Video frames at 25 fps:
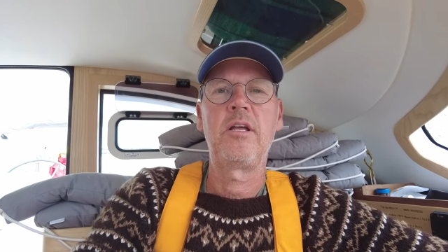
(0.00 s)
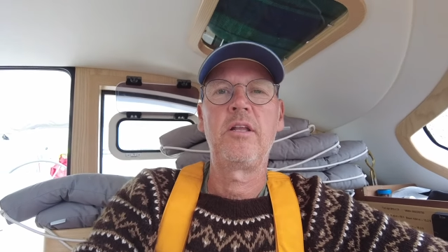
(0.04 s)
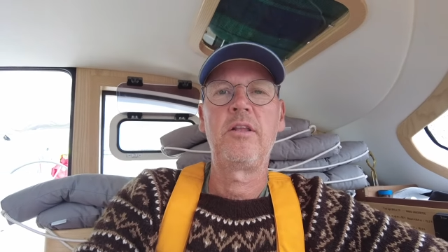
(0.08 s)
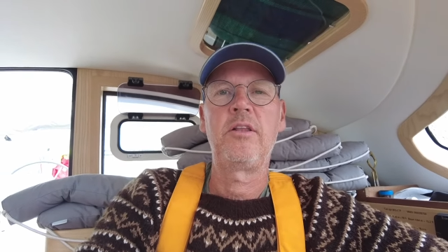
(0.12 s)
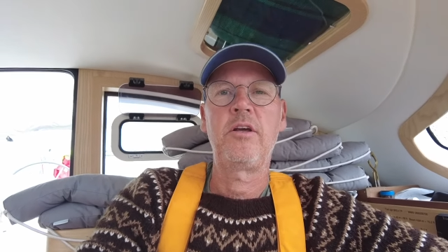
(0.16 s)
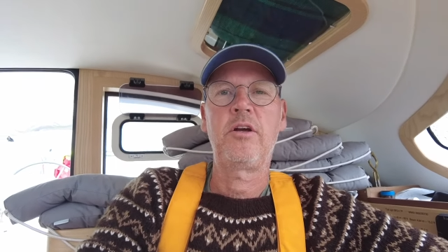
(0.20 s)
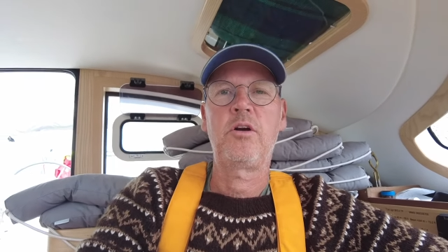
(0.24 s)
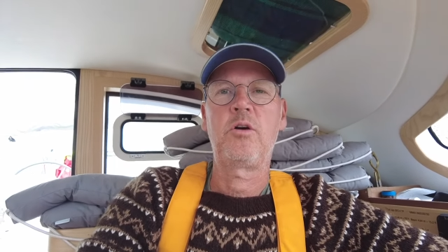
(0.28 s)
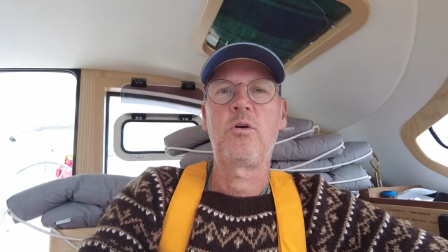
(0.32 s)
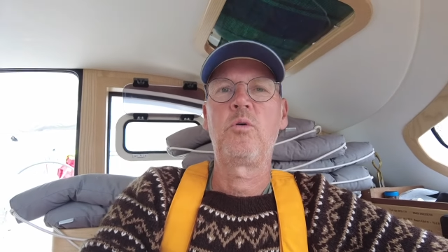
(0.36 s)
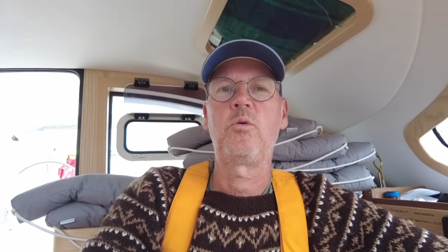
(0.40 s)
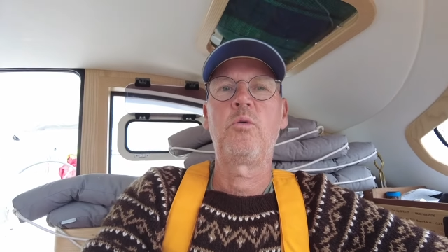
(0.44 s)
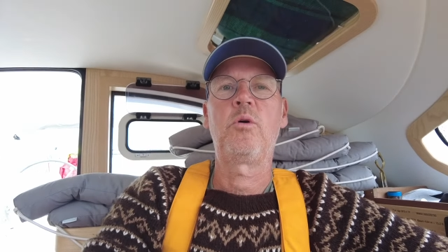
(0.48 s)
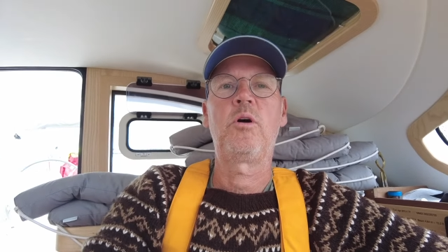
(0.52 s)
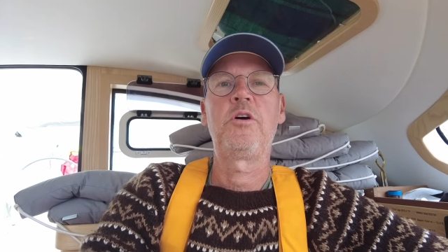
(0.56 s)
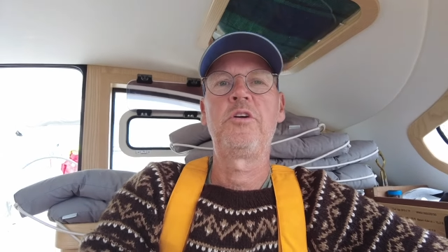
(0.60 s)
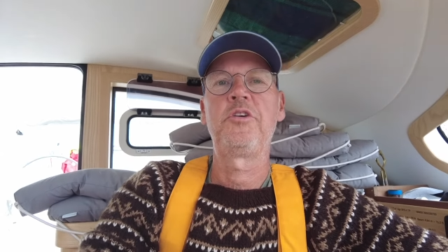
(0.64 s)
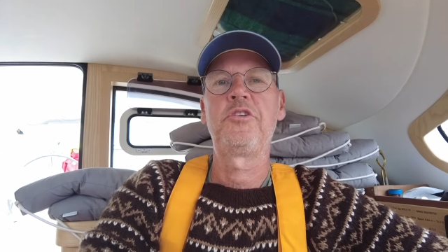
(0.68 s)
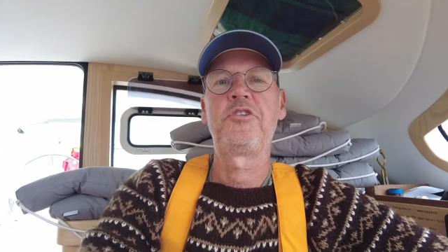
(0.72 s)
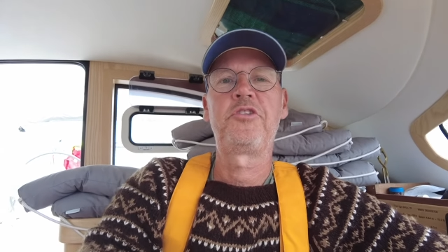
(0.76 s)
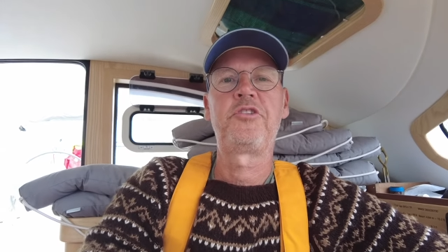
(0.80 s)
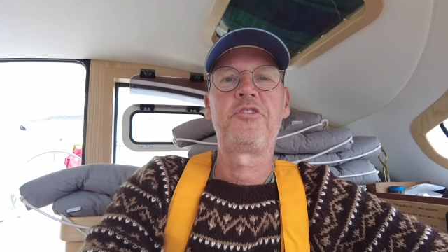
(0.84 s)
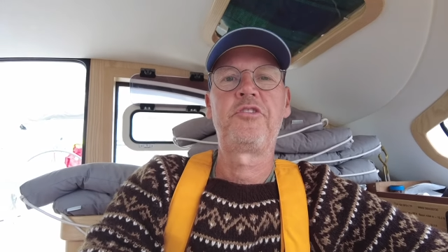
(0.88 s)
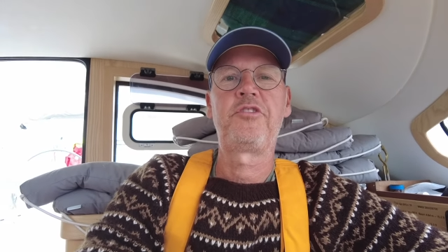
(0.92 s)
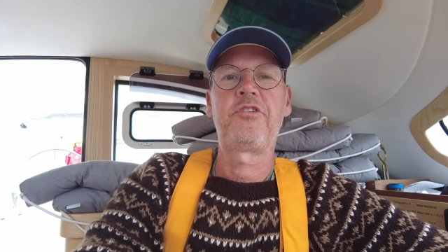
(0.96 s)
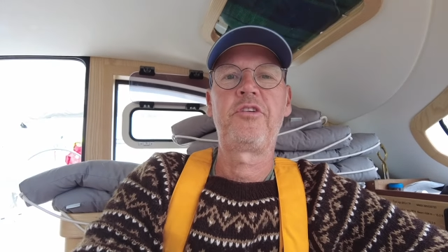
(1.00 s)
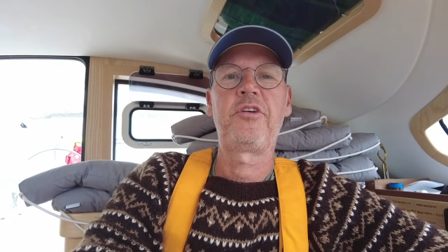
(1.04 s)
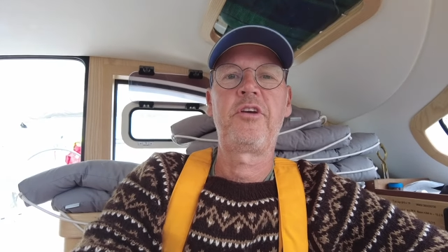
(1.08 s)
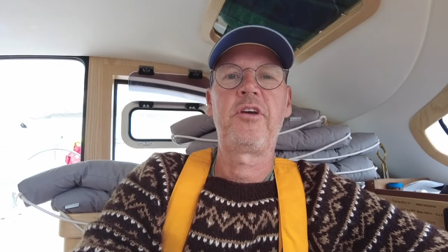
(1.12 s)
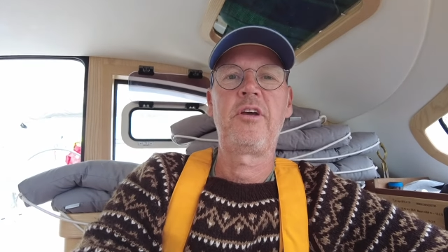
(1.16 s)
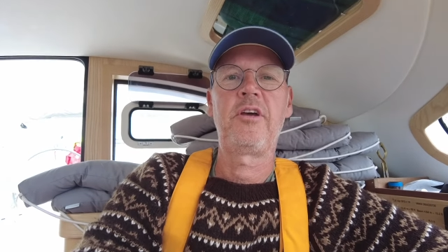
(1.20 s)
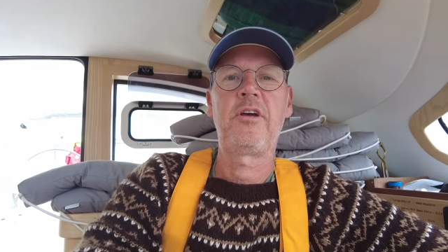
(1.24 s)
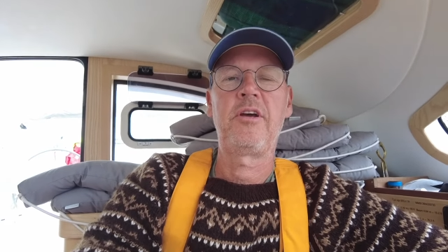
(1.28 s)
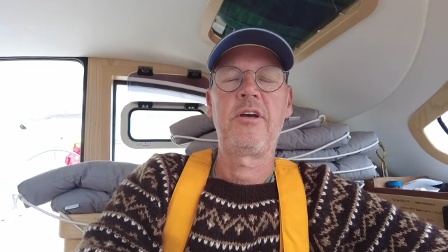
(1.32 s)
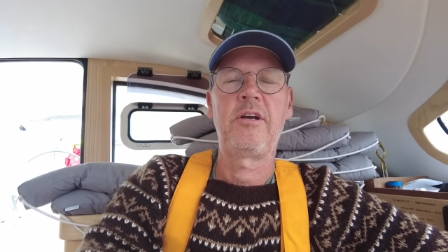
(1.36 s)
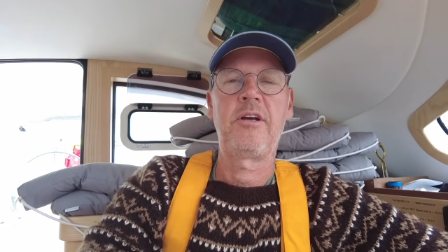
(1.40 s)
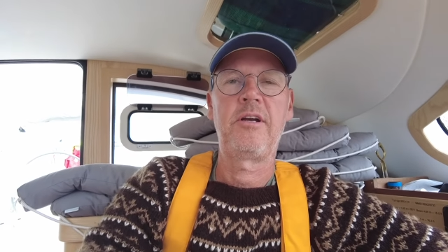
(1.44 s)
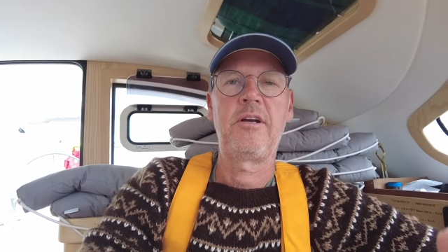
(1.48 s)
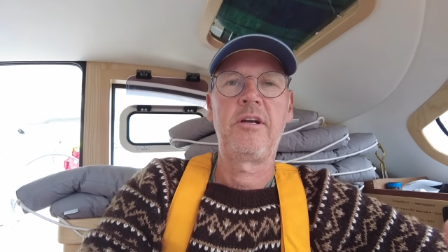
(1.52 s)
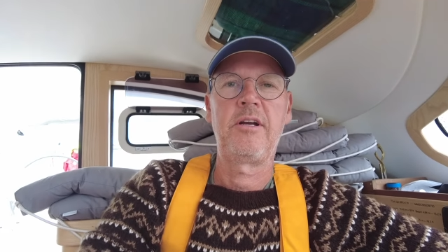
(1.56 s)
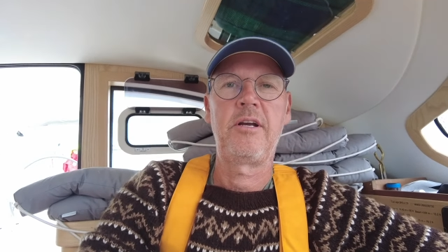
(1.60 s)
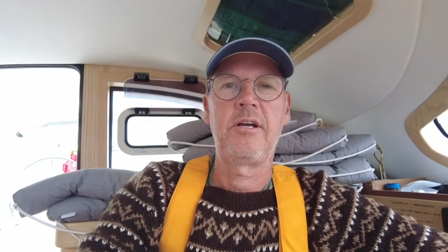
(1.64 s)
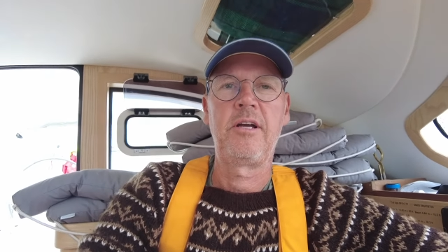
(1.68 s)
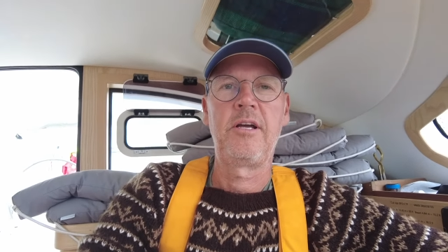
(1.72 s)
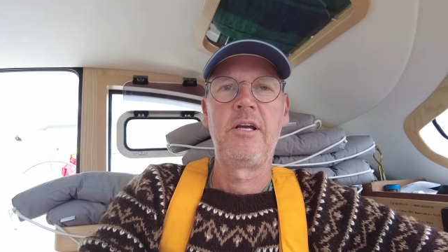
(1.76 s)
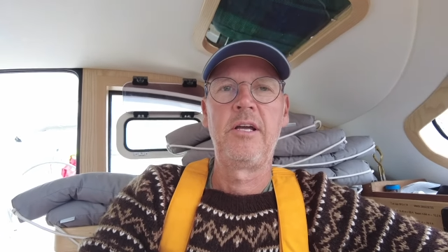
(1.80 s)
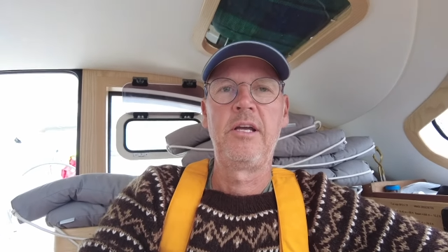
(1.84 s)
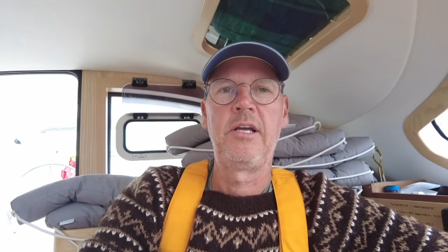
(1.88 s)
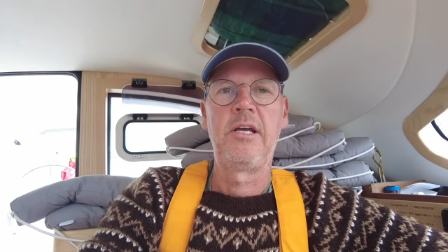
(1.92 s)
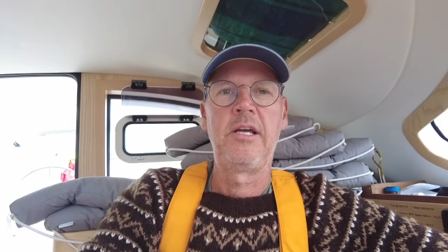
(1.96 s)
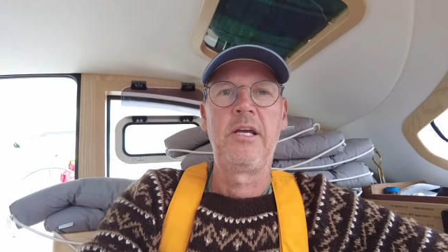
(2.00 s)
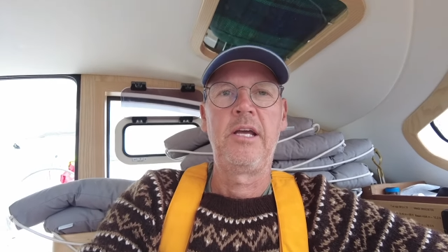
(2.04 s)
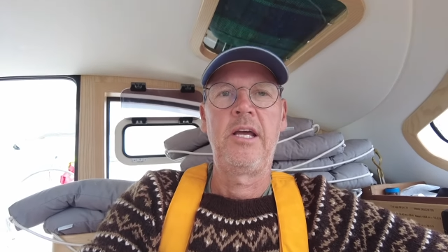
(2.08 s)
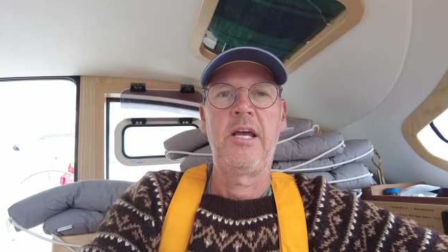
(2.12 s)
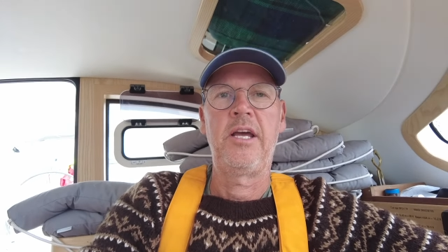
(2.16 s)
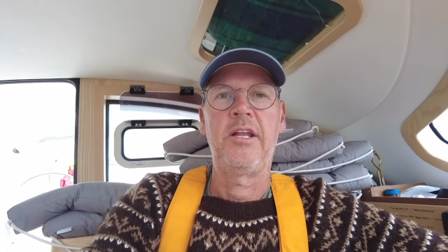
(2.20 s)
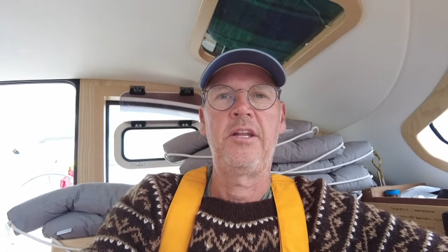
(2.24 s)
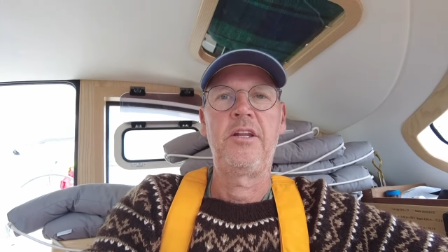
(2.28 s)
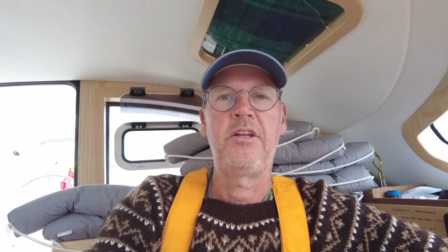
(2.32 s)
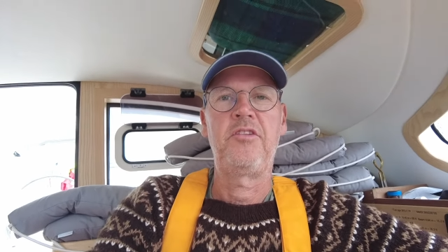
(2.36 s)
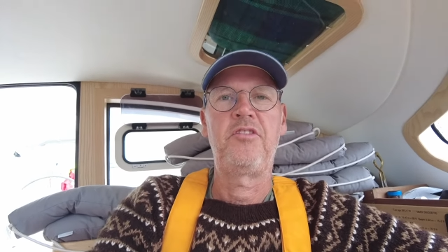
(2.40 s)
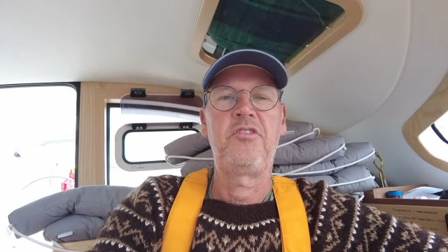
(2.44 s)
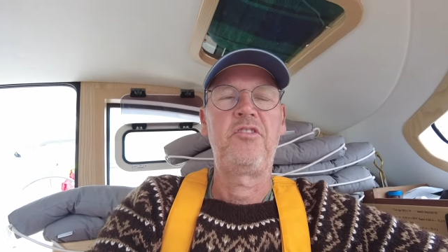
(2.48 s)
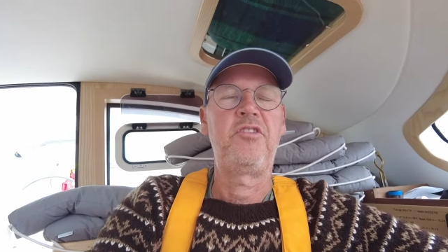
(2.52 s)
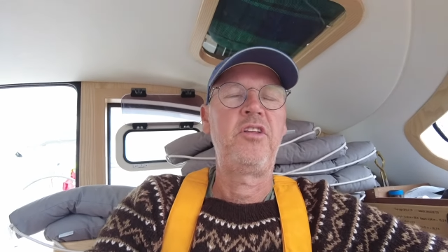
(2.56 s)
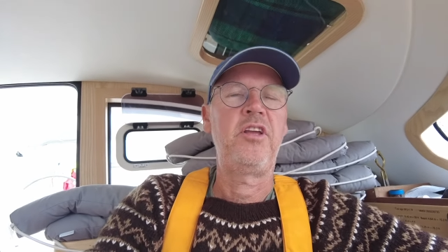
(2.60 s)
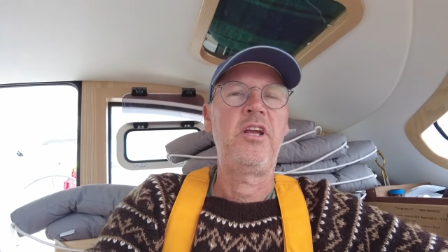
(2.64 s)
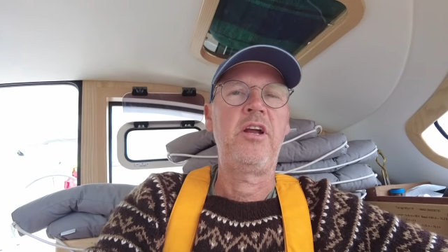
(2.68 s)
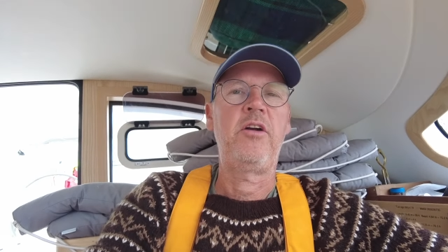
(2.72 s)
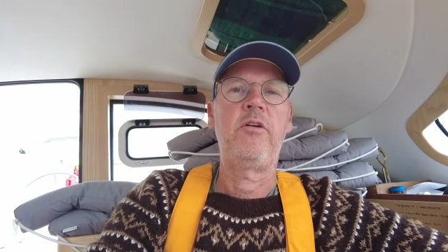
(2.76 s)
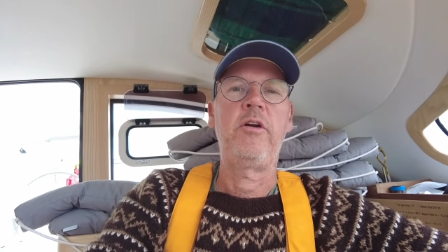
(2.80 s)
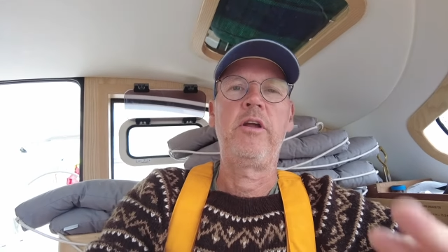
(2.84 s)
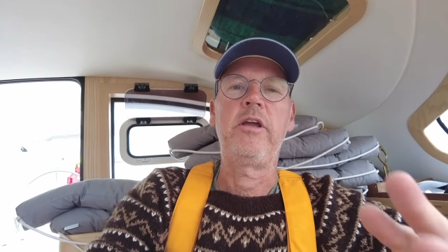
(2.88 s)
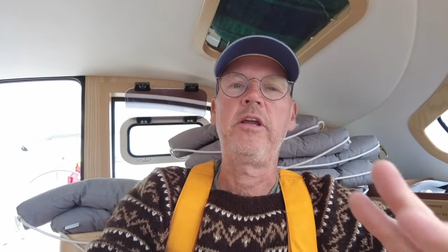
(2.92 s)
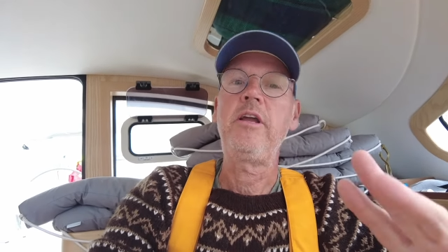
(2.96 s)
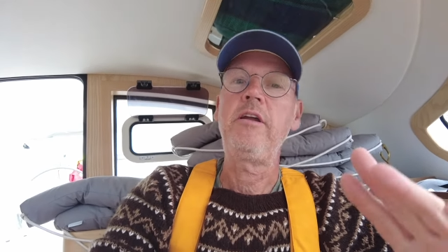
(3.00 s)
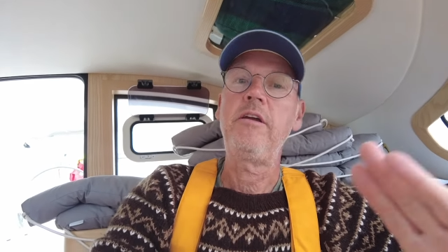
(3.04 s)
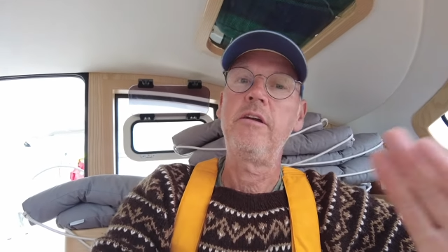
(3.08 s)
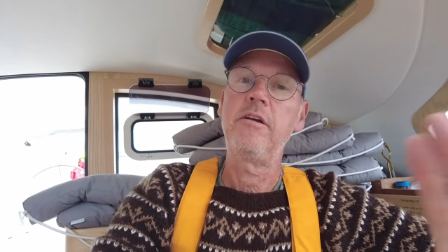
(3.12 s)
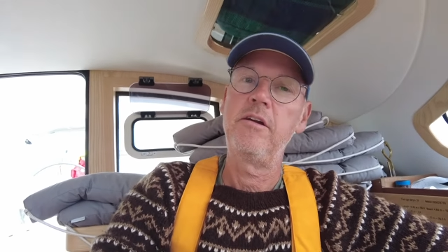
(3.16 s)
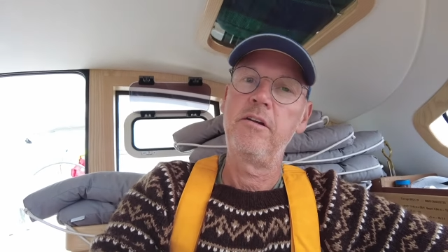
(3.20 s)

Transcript: the course and the steering